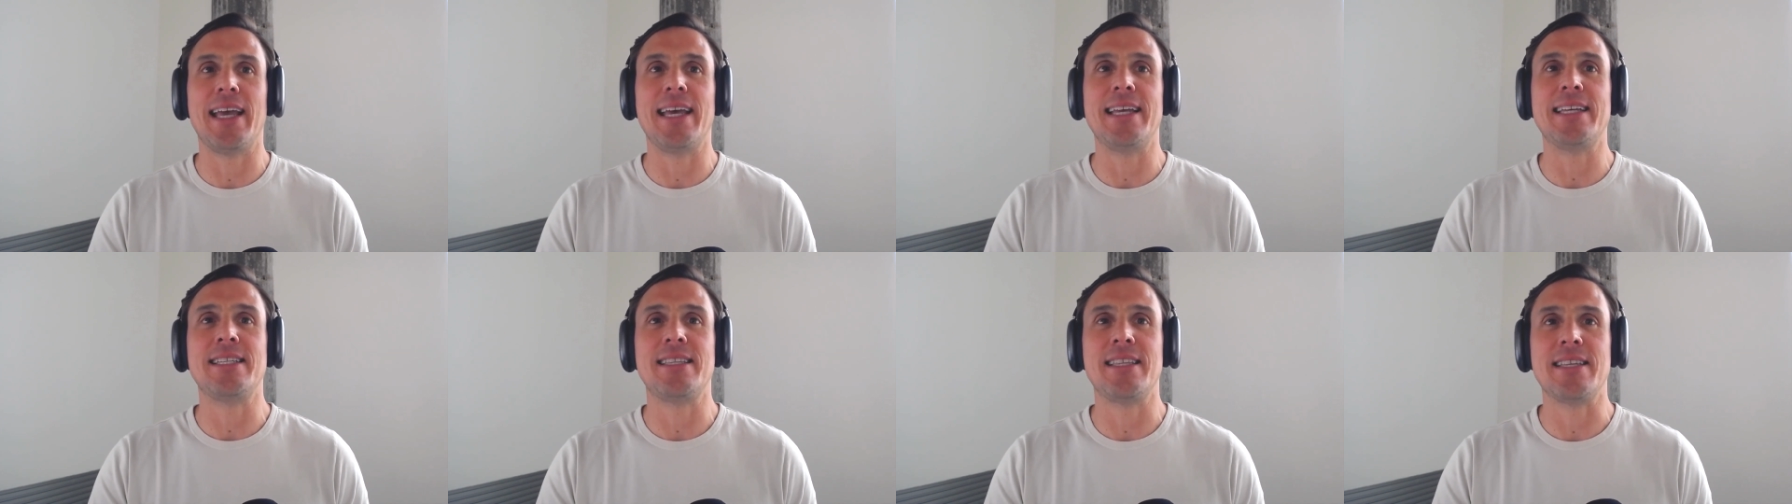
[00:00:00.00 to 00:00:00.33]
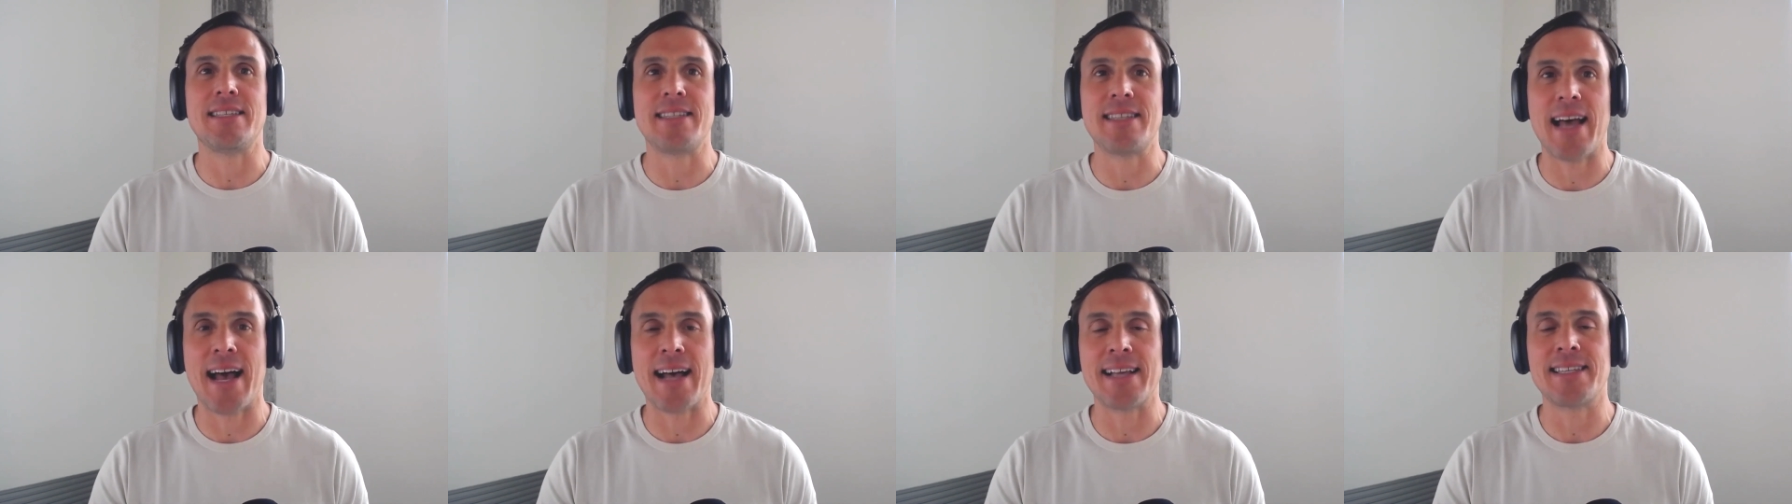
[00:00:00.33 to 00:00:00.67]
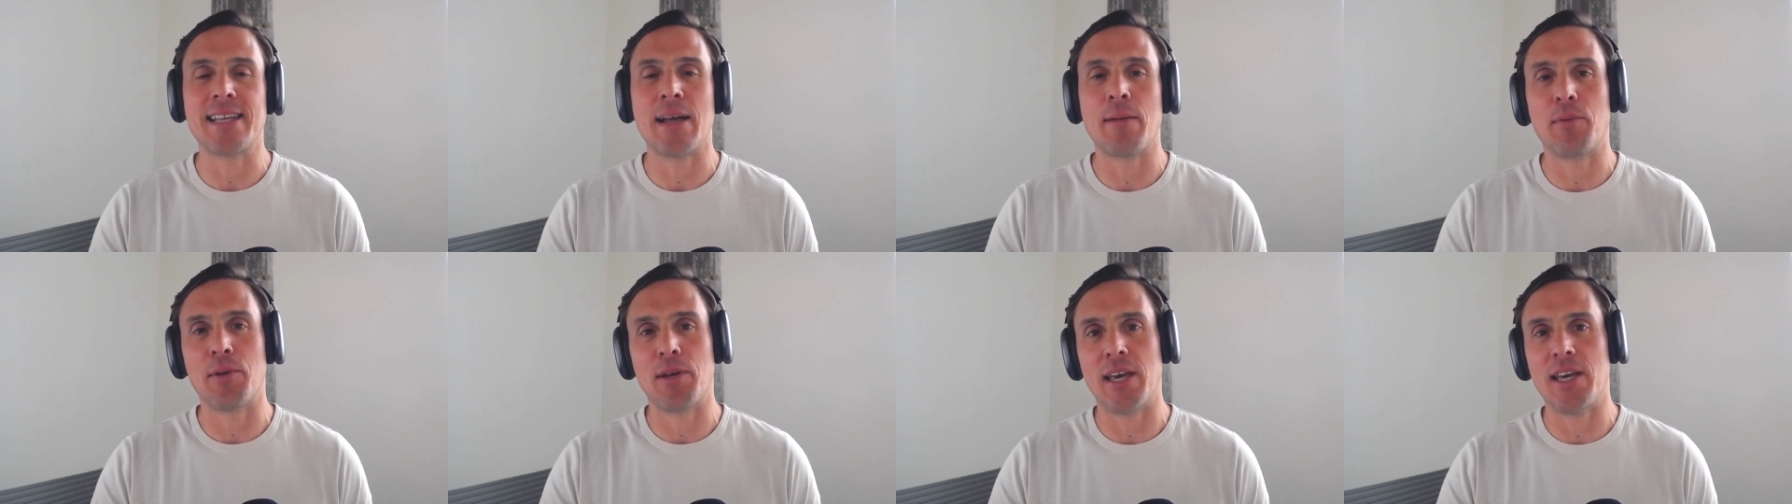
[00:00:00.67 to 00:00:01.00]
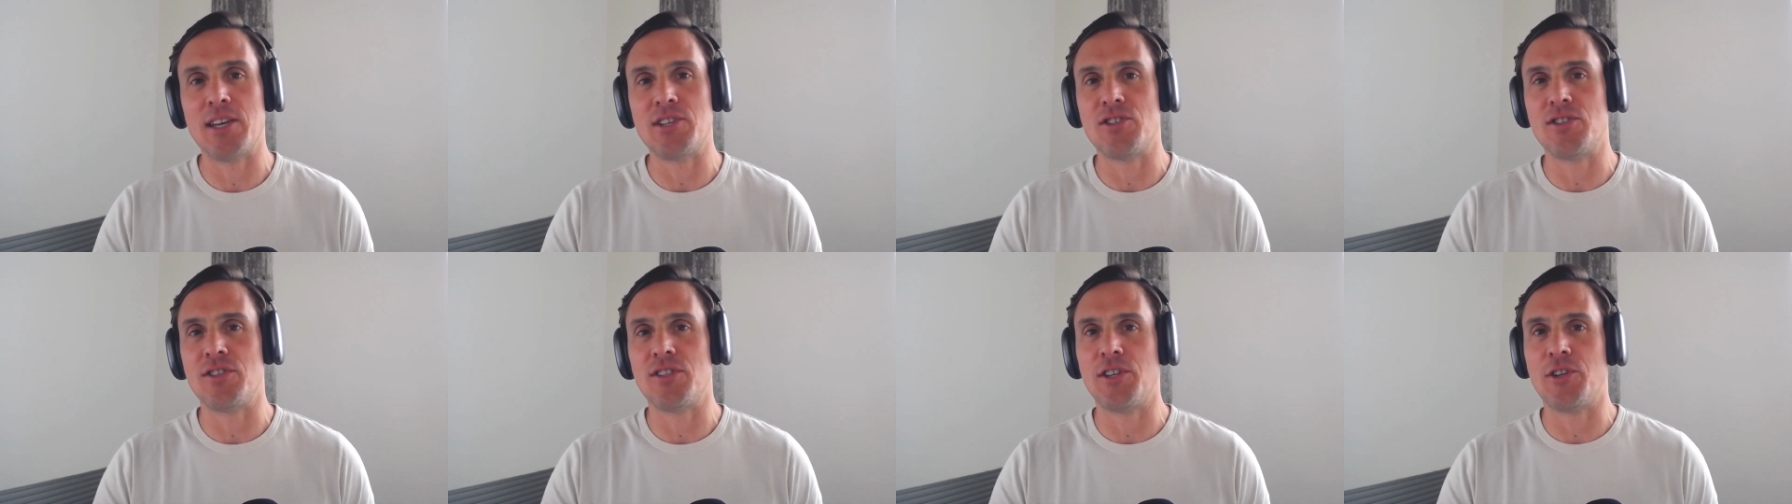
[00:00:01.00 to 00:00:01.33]
into the SaaS
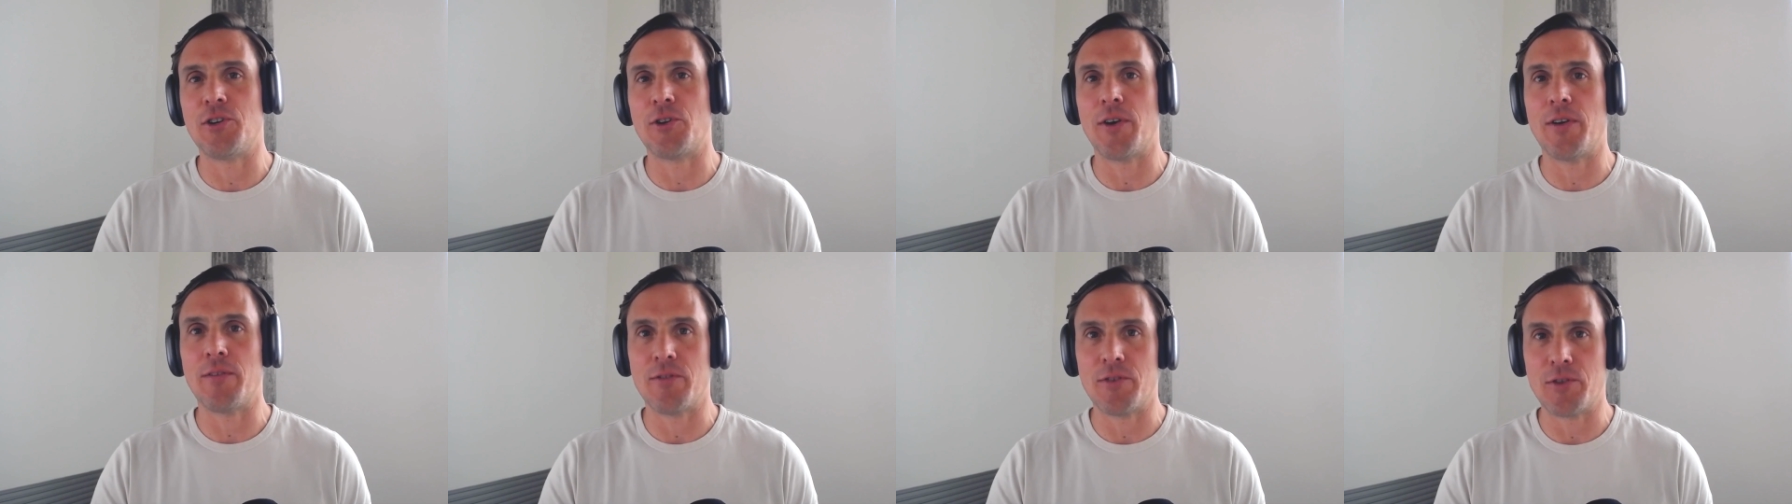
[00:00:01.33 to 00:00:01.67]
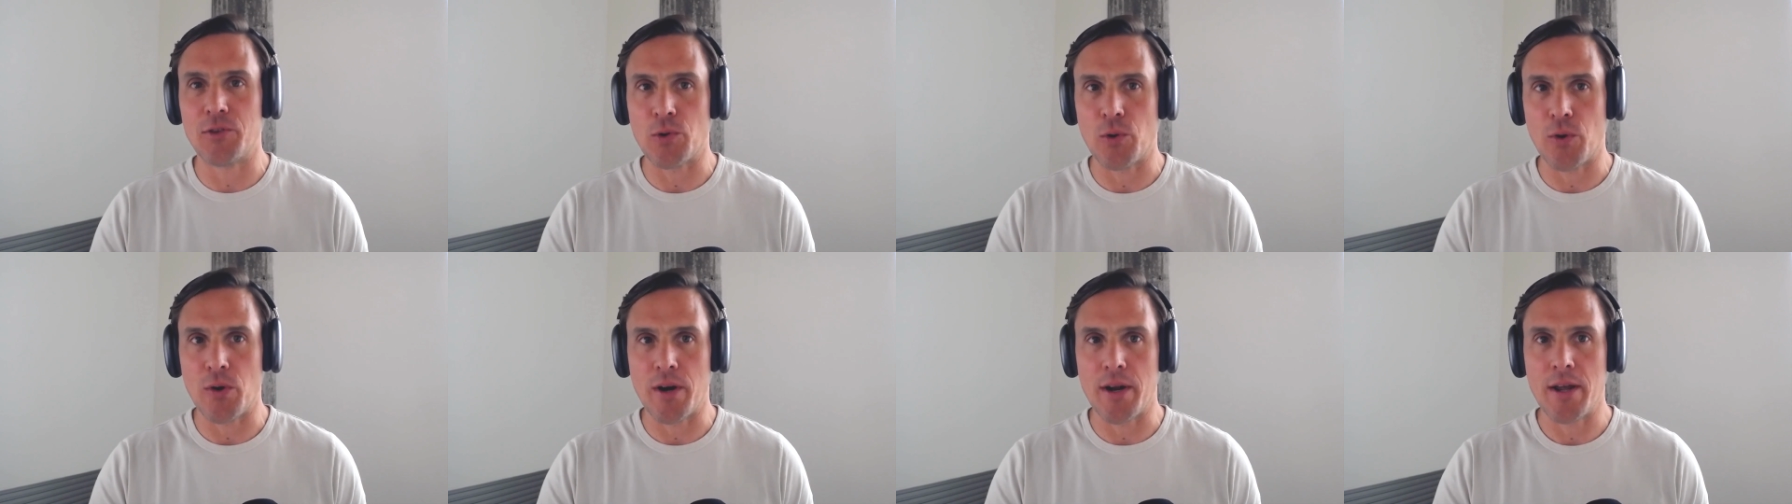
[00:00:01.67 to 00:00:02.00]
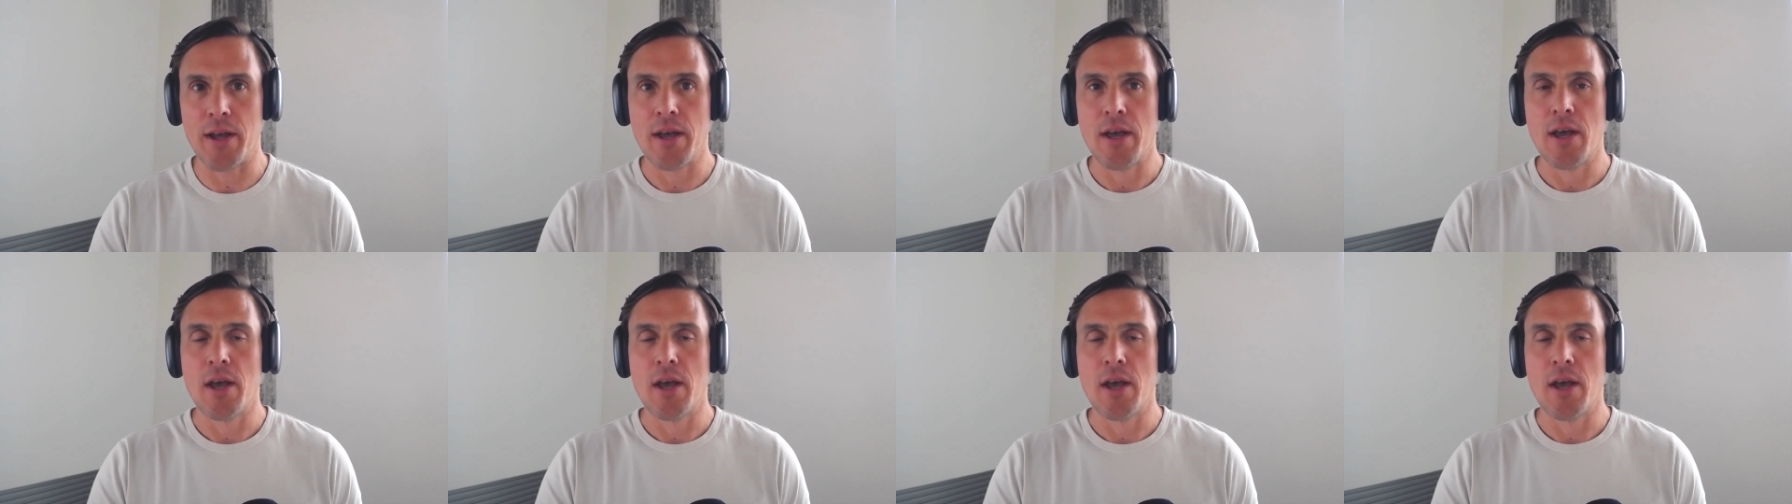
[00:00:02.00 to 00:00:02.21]
applications in your inventory,